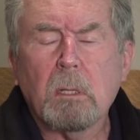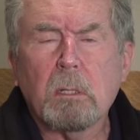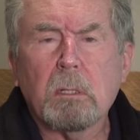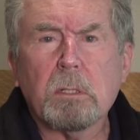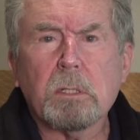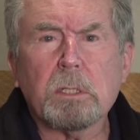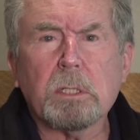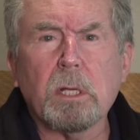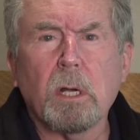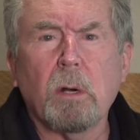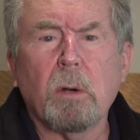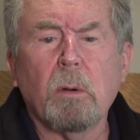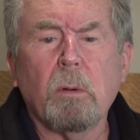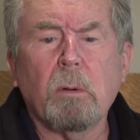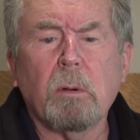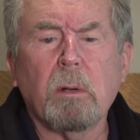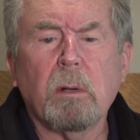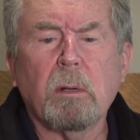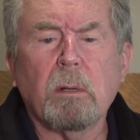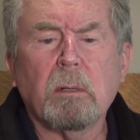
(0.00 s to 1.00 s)

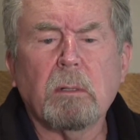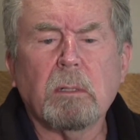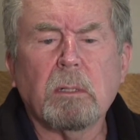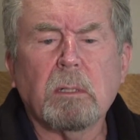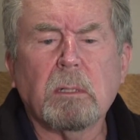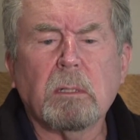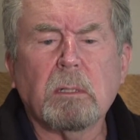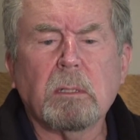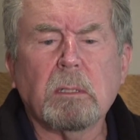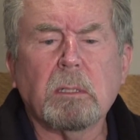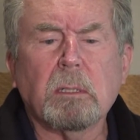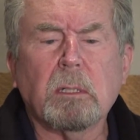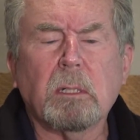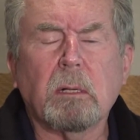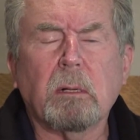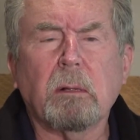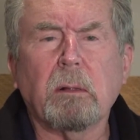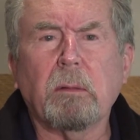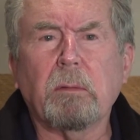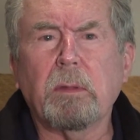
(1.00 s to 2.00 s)
So
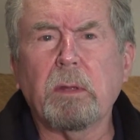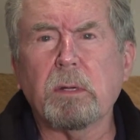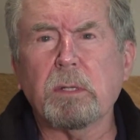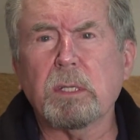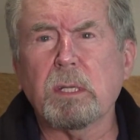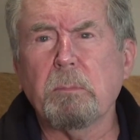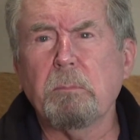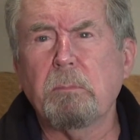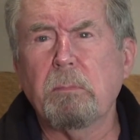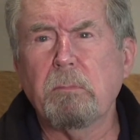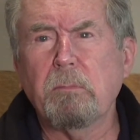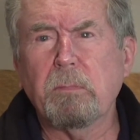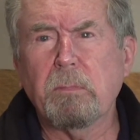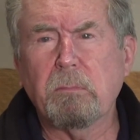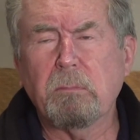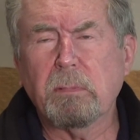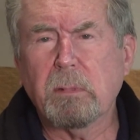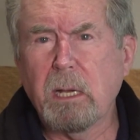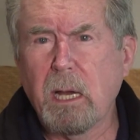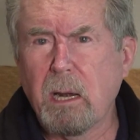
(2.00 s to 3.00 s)
there's a
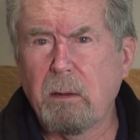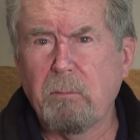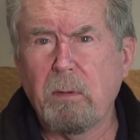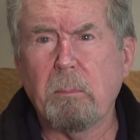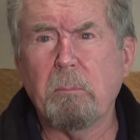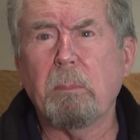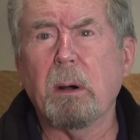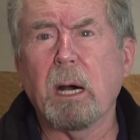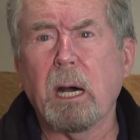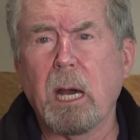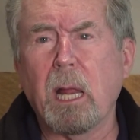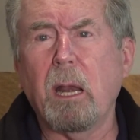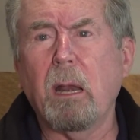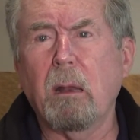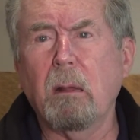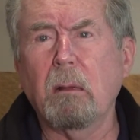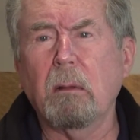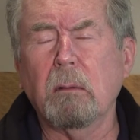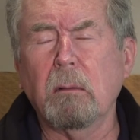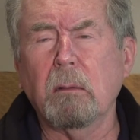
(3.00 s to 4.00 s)
kind of a
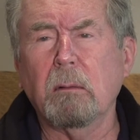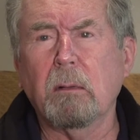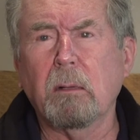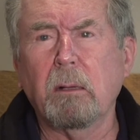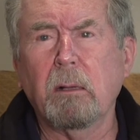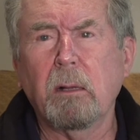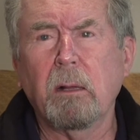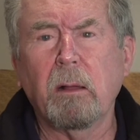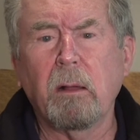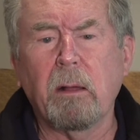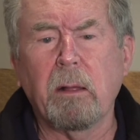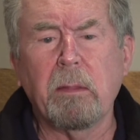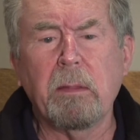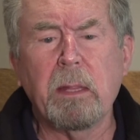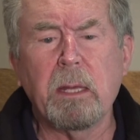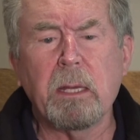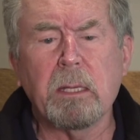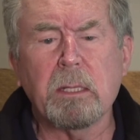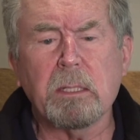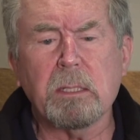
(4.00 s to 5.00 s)
but on
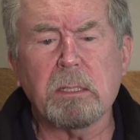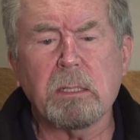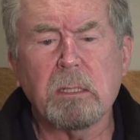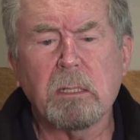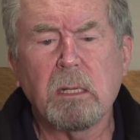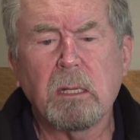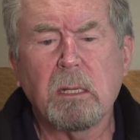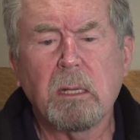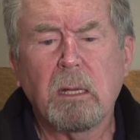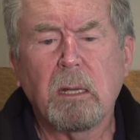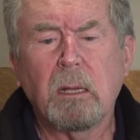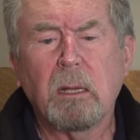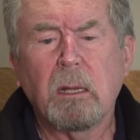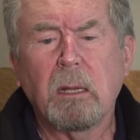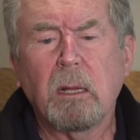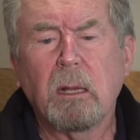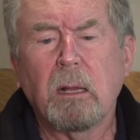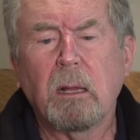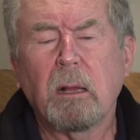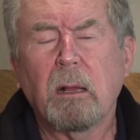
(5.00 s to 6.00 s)
this.
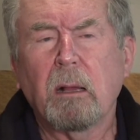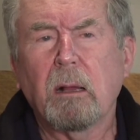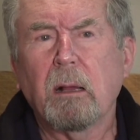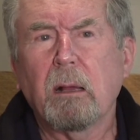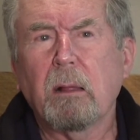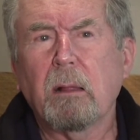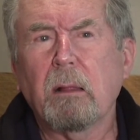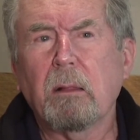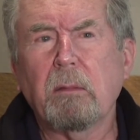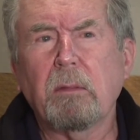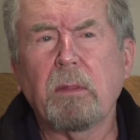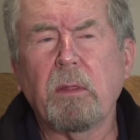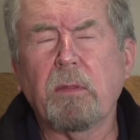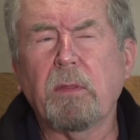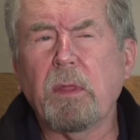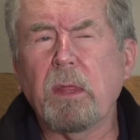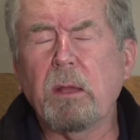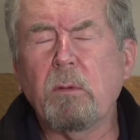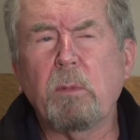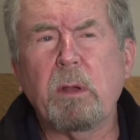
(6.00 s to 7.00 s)
The
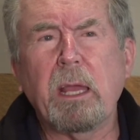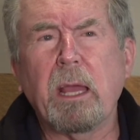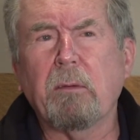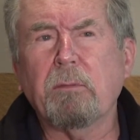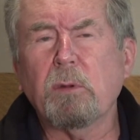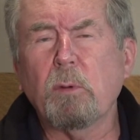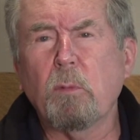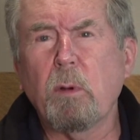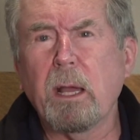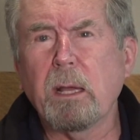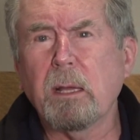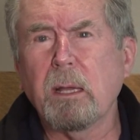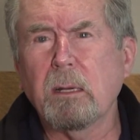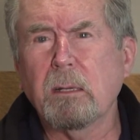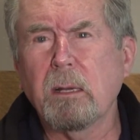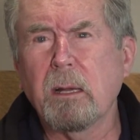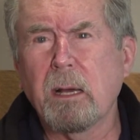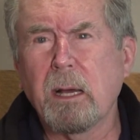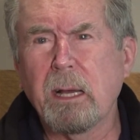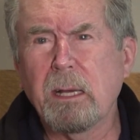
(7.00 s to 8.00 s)
thing we have to
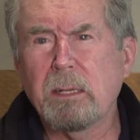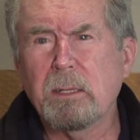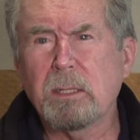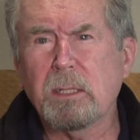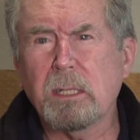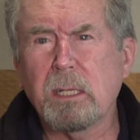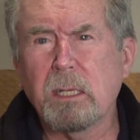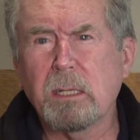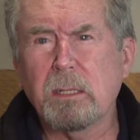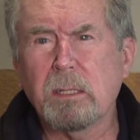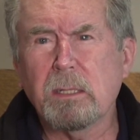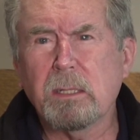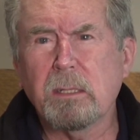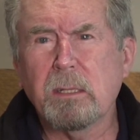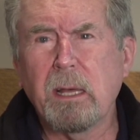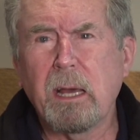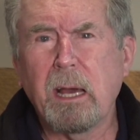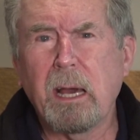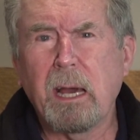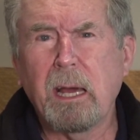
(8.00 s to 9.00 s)
recognize is
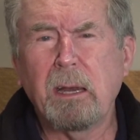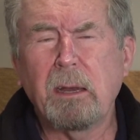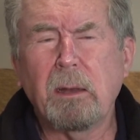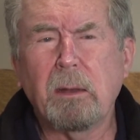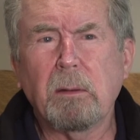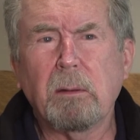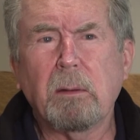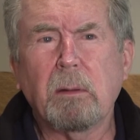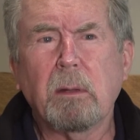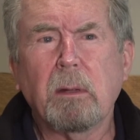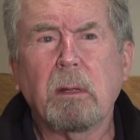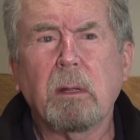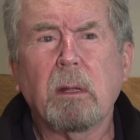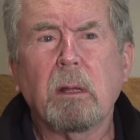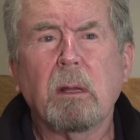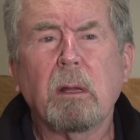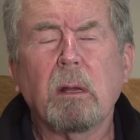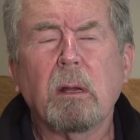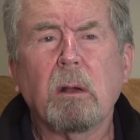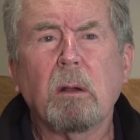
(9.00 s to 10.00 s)
that
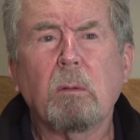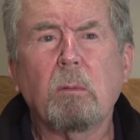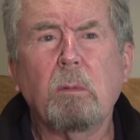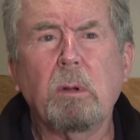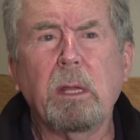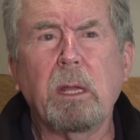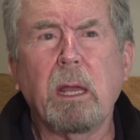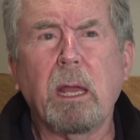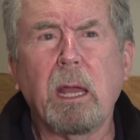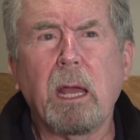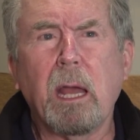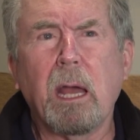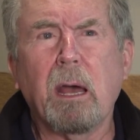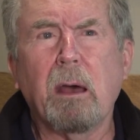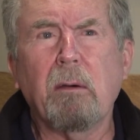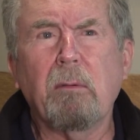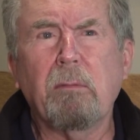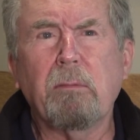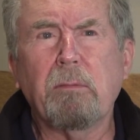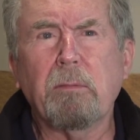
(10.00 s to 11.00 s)
we
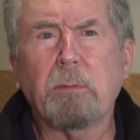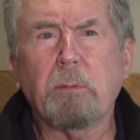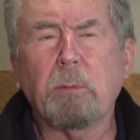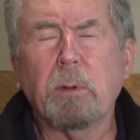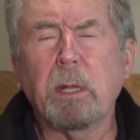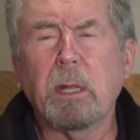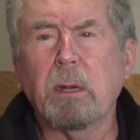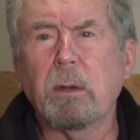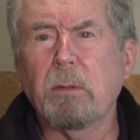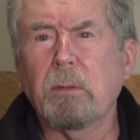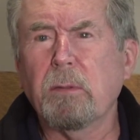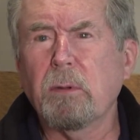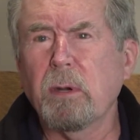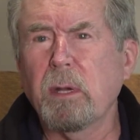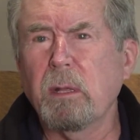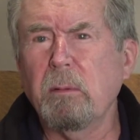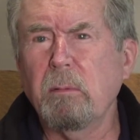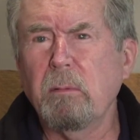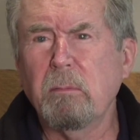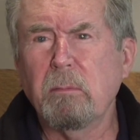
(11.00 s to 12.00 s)
have
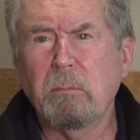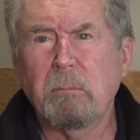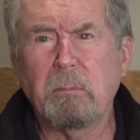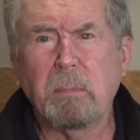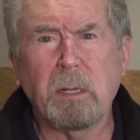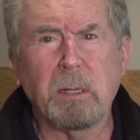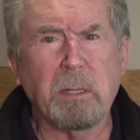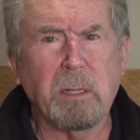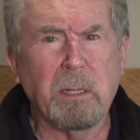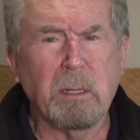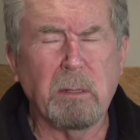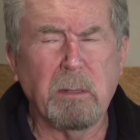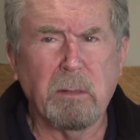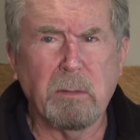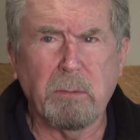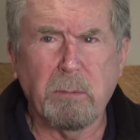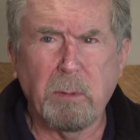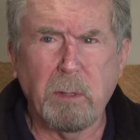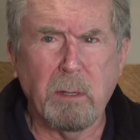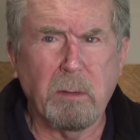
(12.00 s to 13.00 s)
330 million or
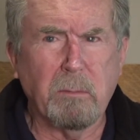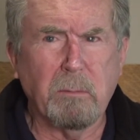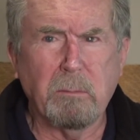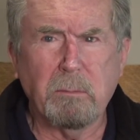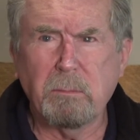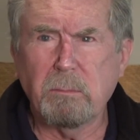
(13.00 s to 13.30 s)
300